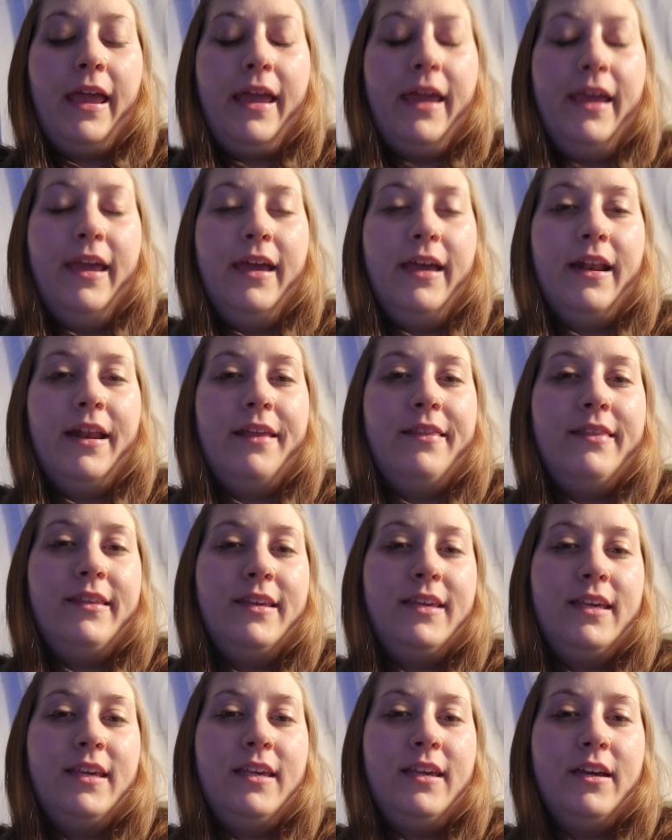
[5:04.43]
and I
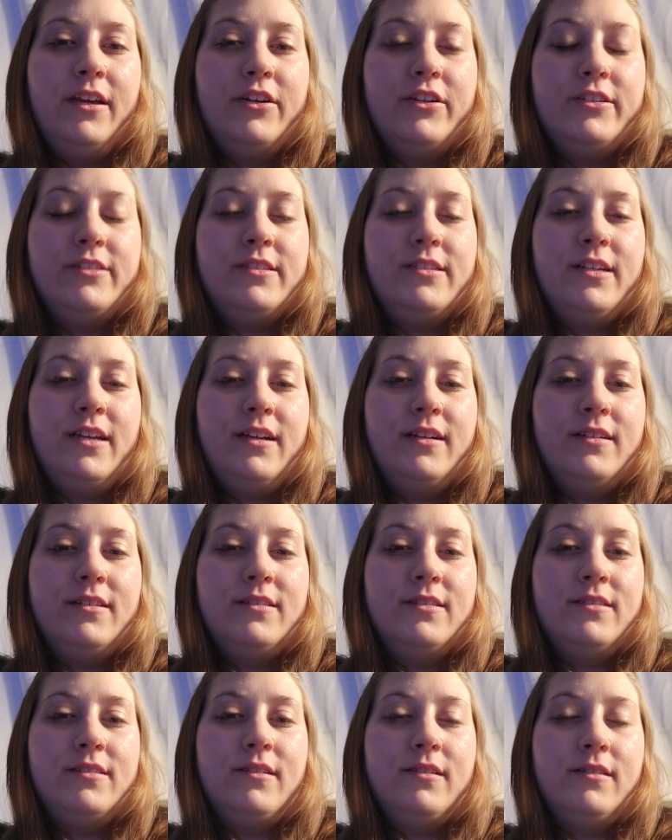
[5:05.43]
think he
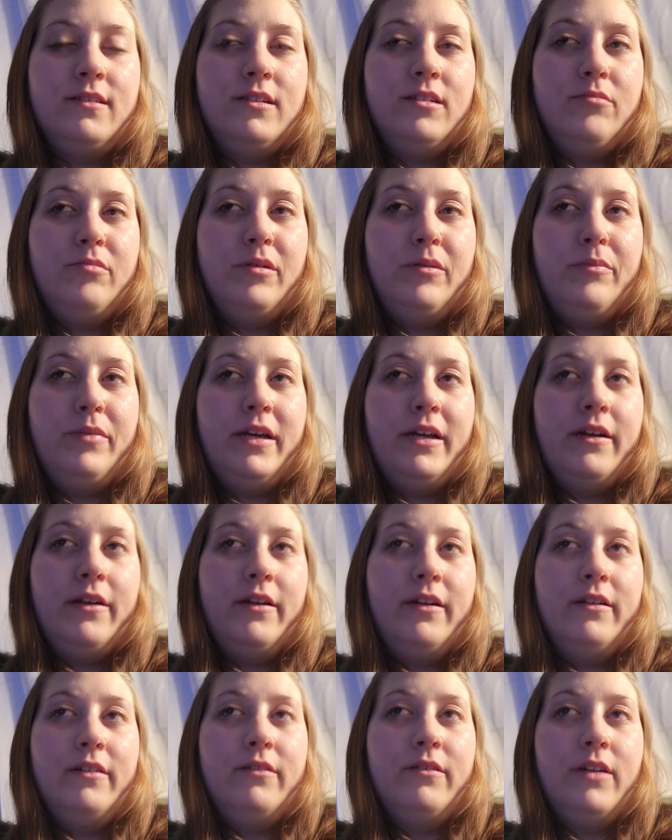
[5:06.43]
understands a little bit
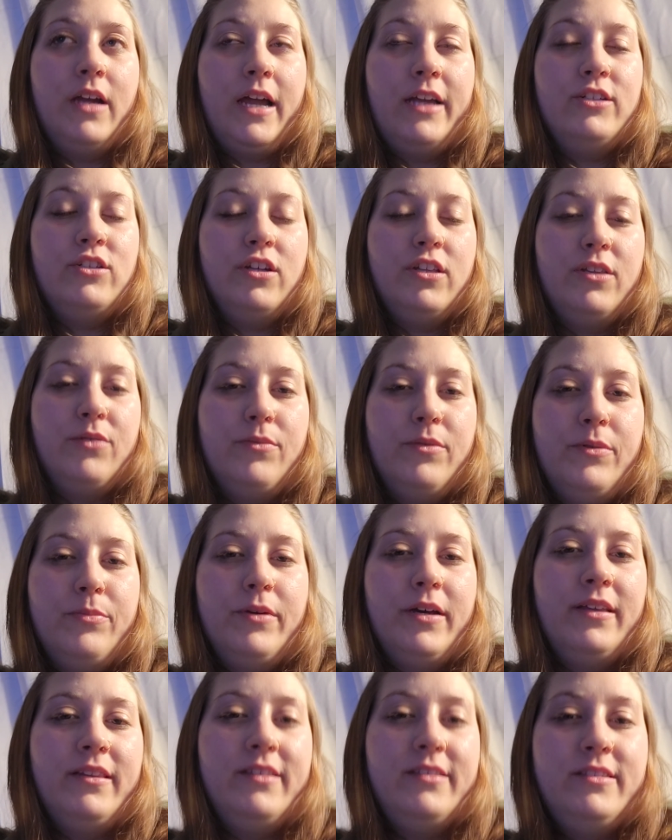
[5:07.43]
better. I told him
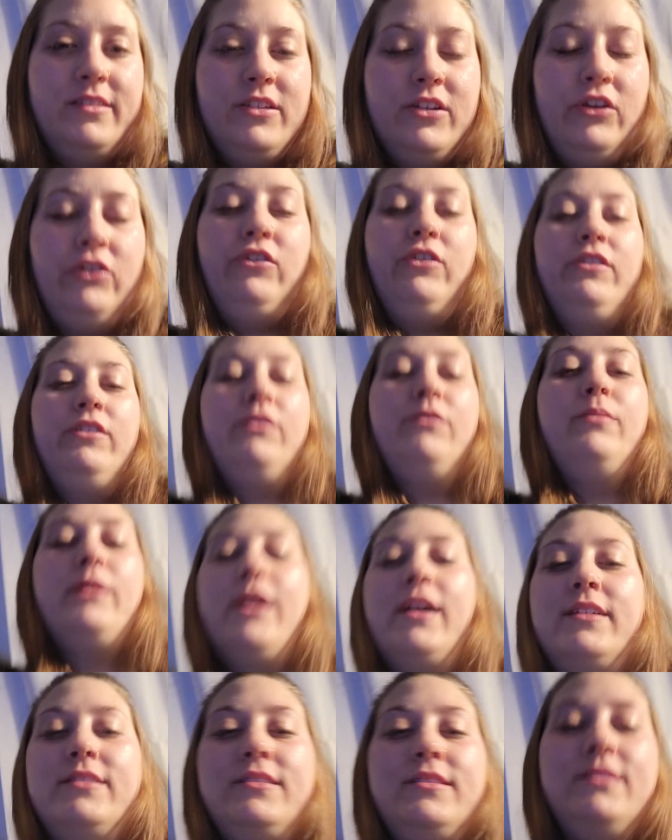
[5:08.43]
about the cereal
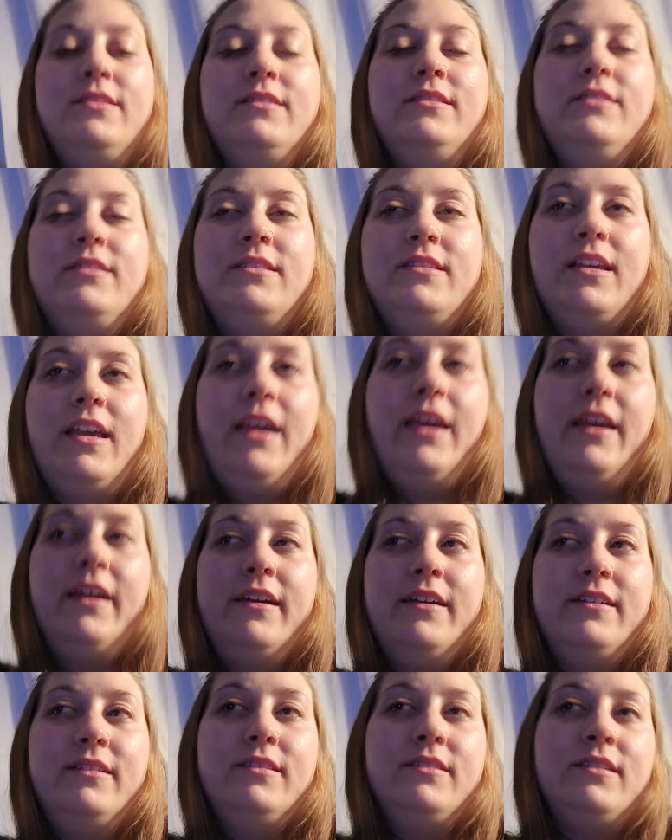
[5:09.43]
boxes,
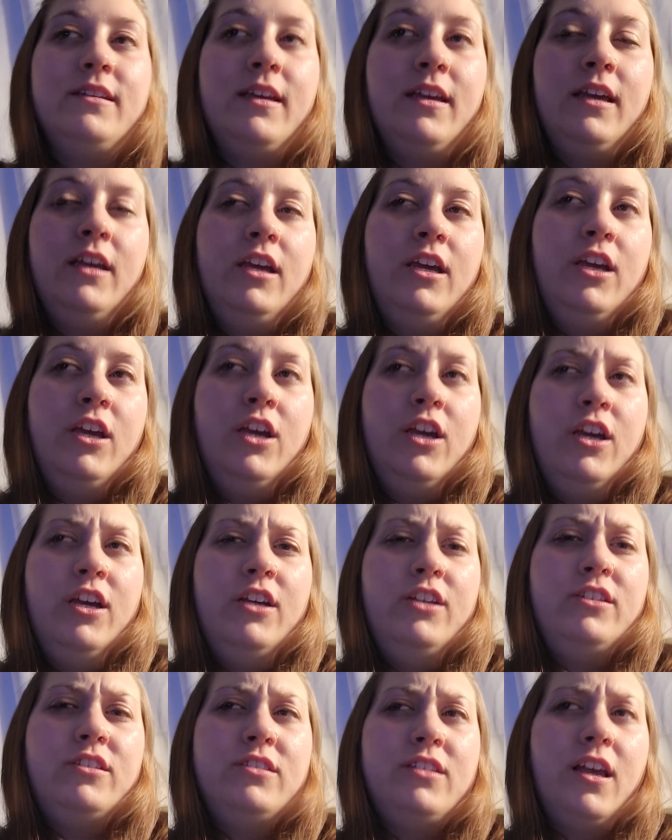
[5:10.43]
and
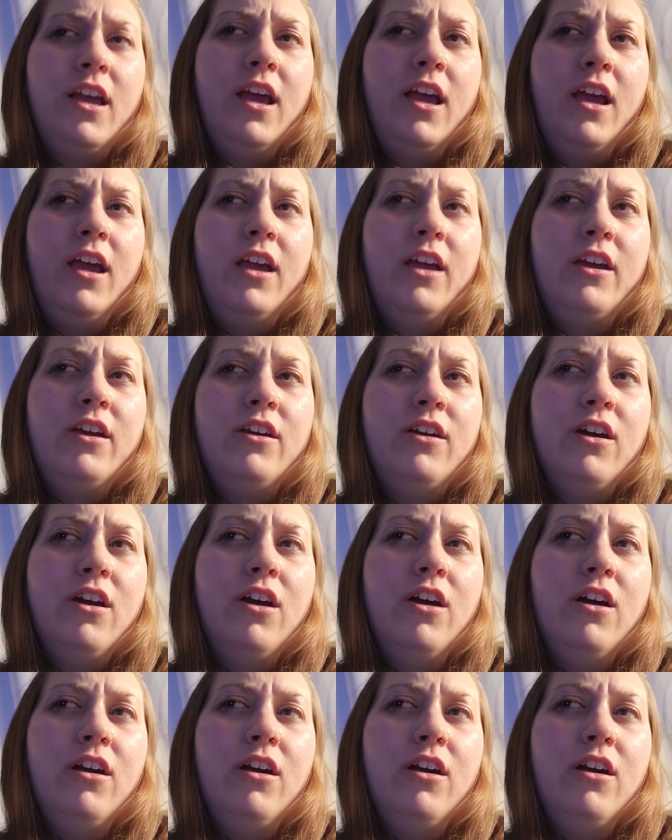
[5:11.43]
he's like,